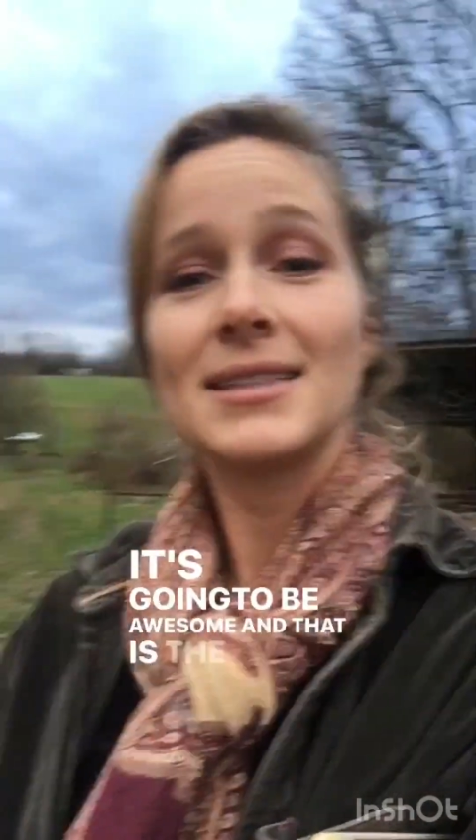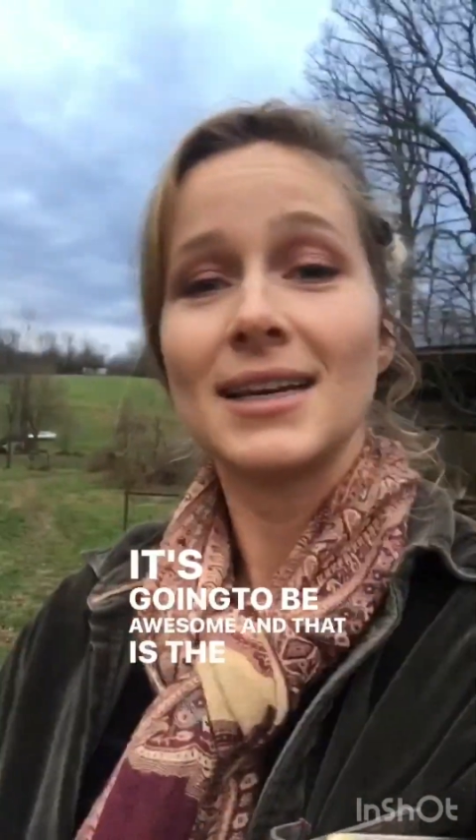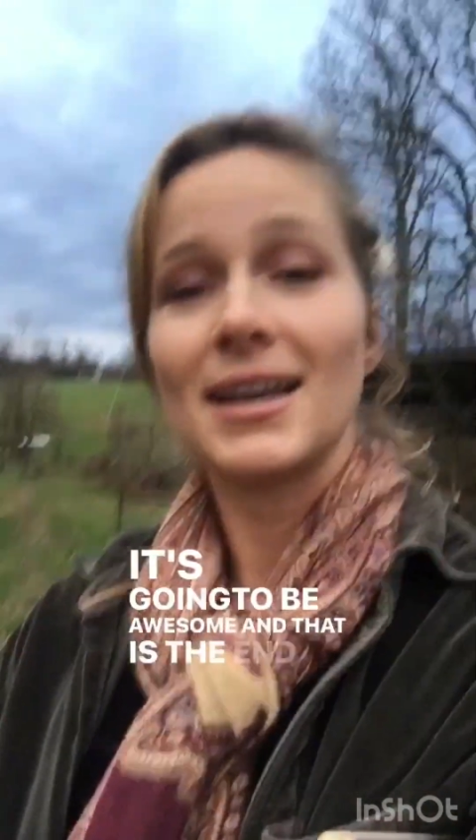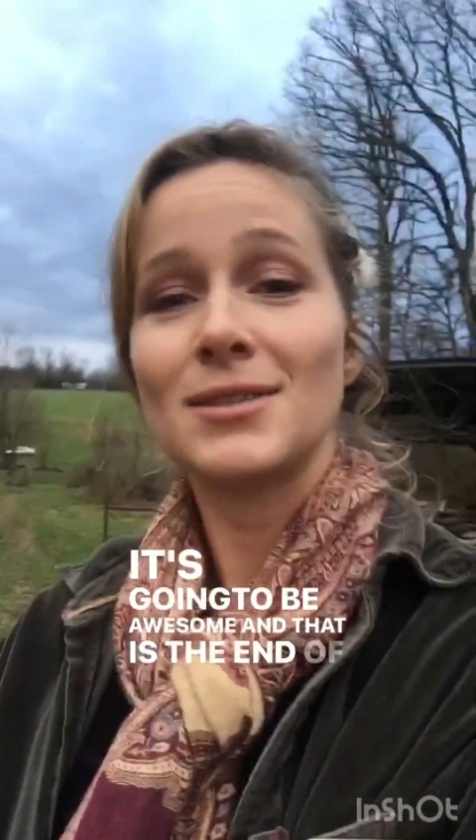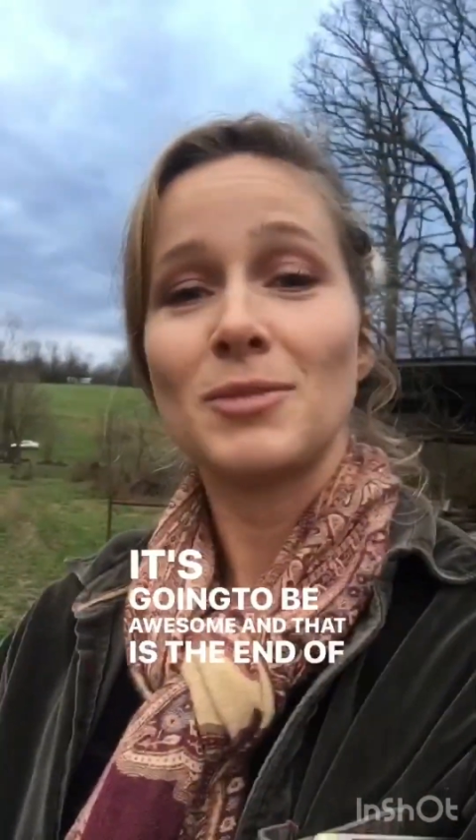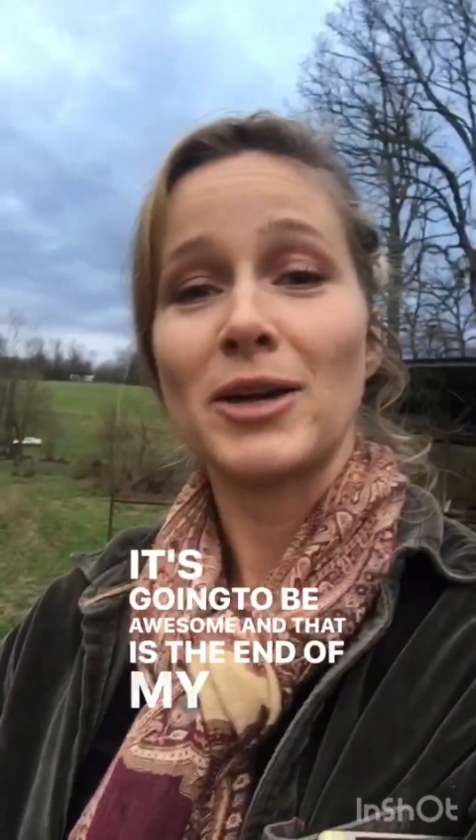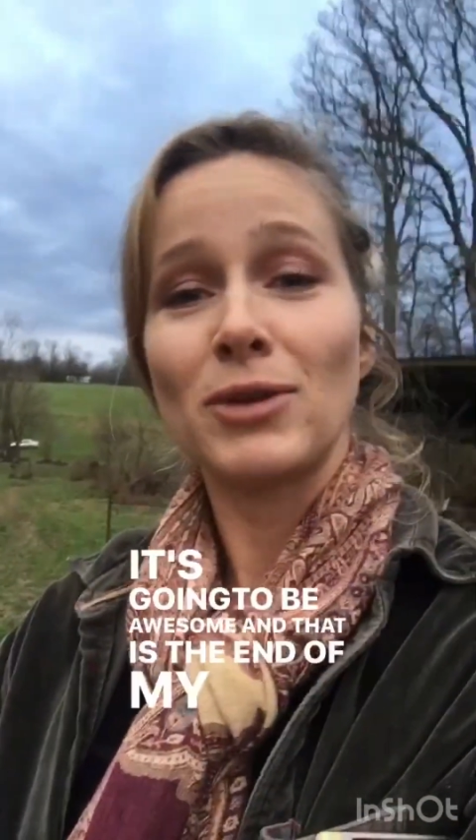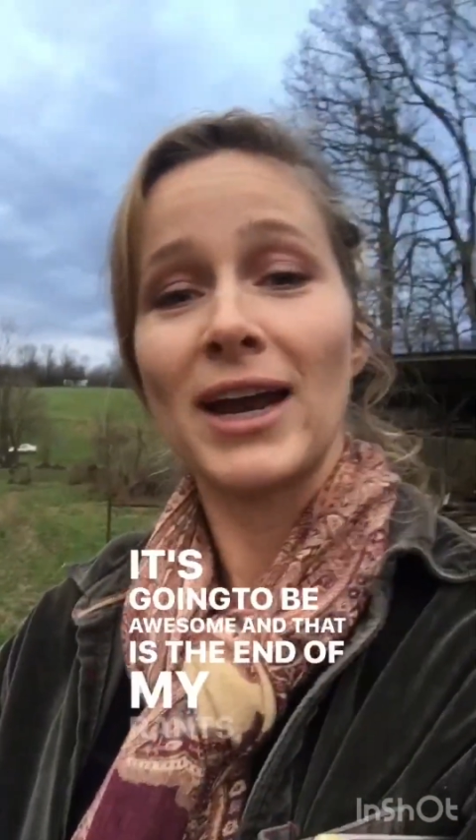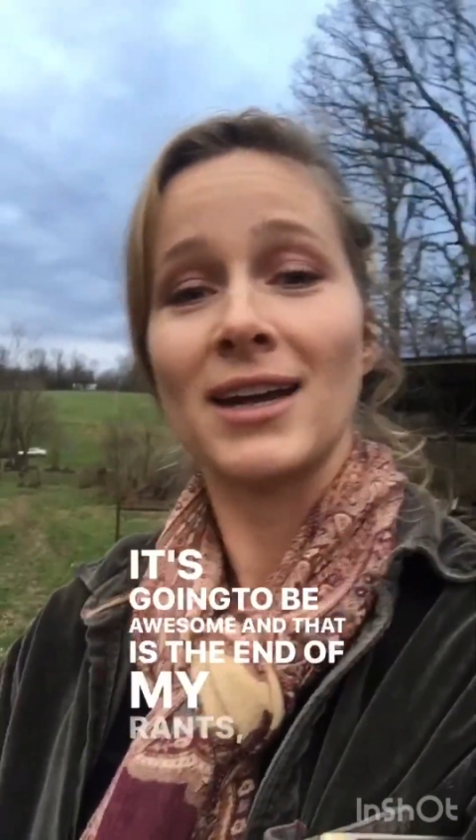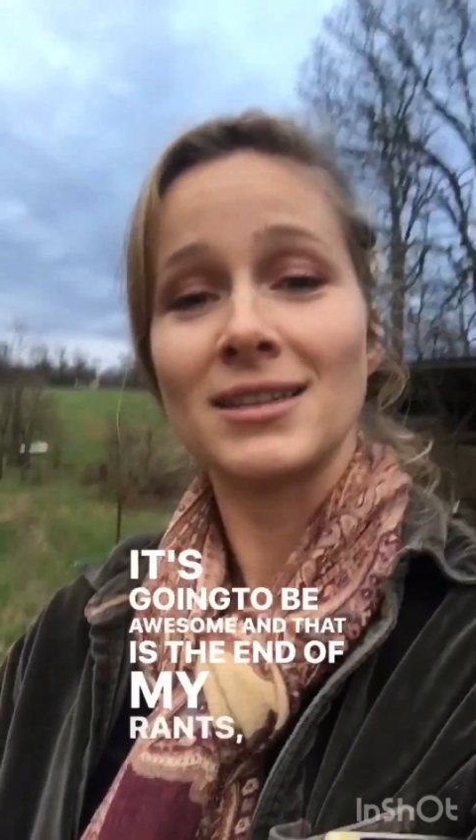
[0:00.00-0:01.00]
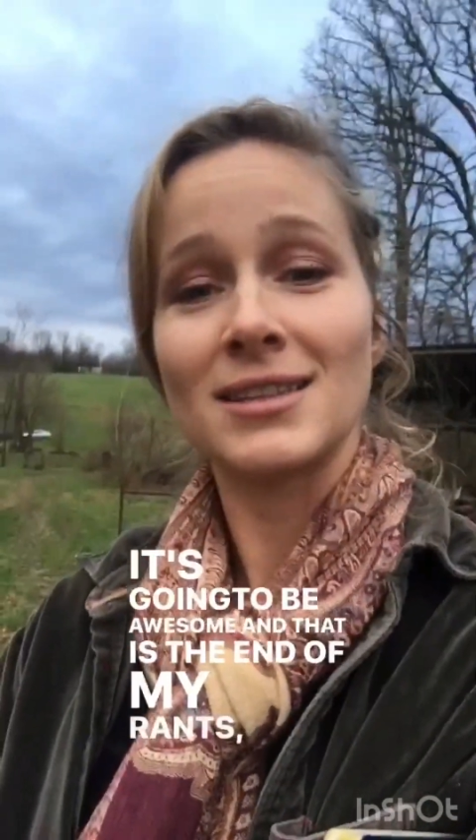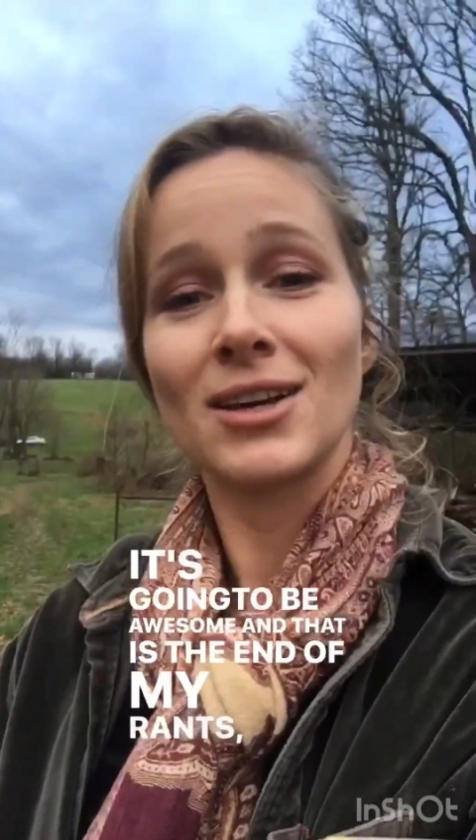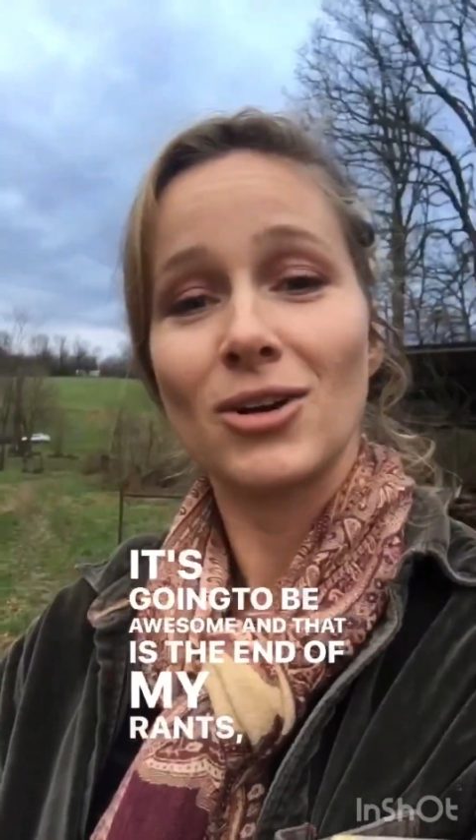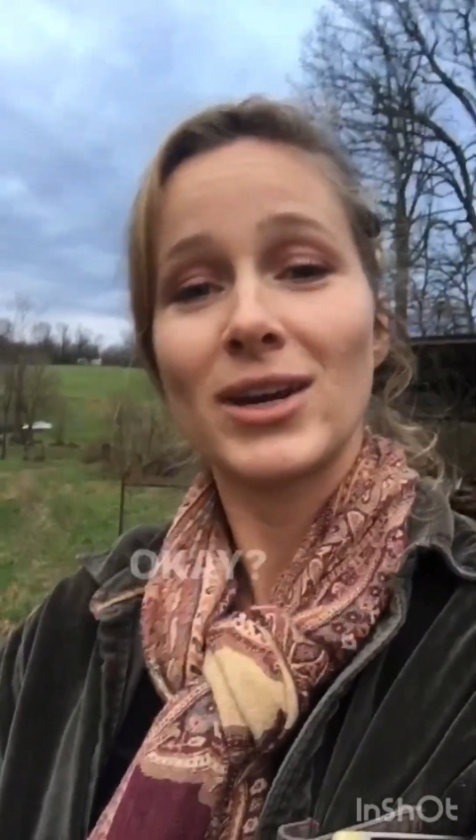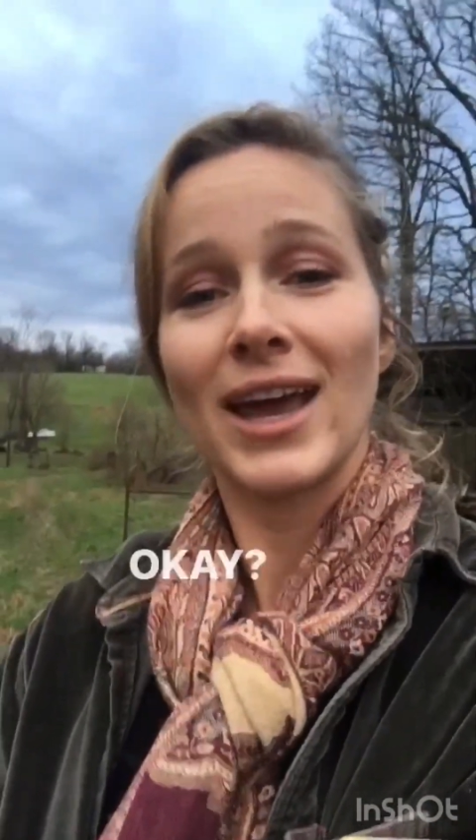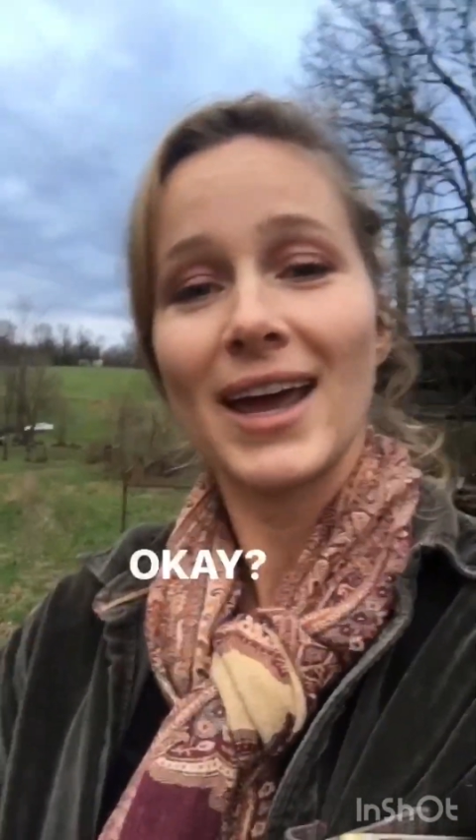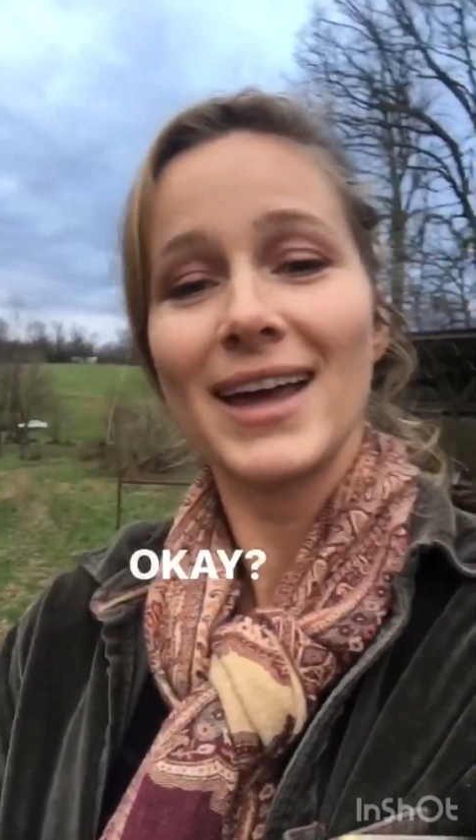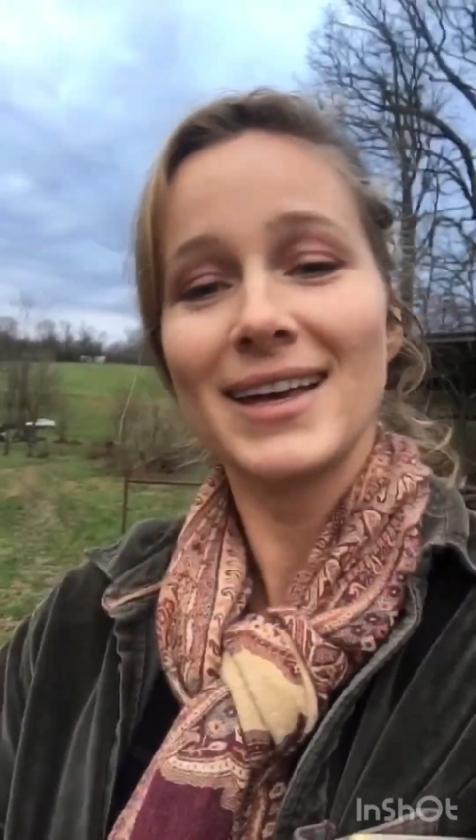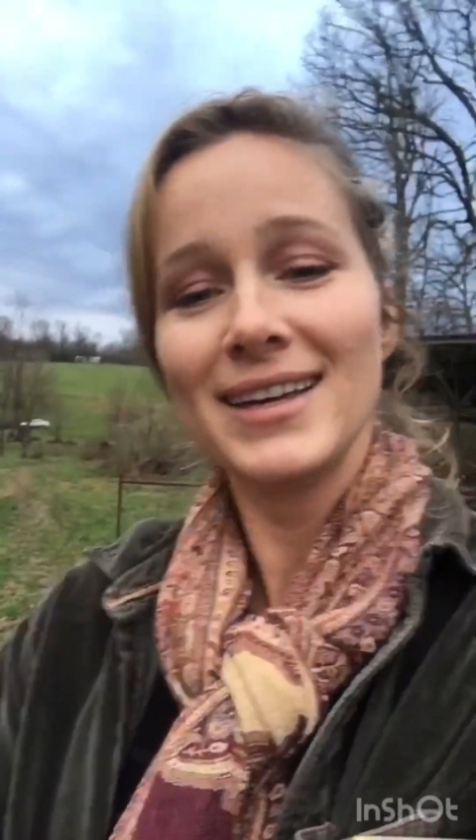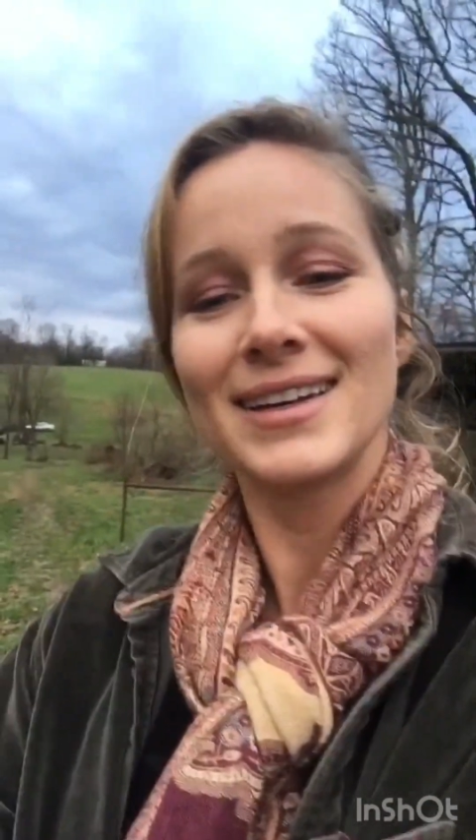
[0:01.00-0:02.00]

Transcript: the end of my rant. Okay.